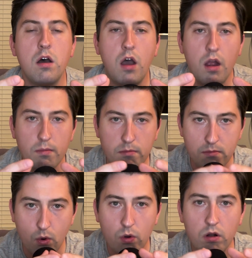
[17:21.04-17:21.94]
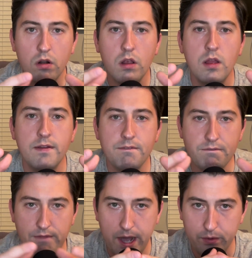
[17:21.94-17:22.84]
are more
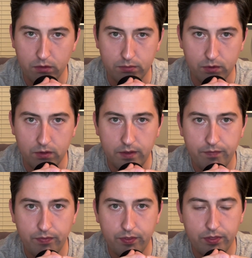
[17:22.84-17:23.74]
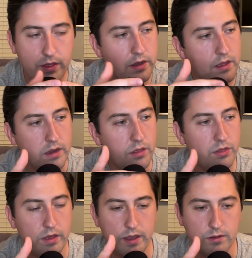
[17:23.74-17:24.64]
valuable than
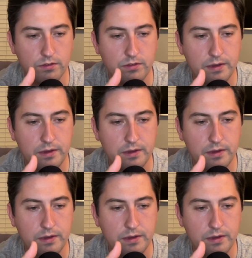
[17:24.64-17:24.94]
anything else.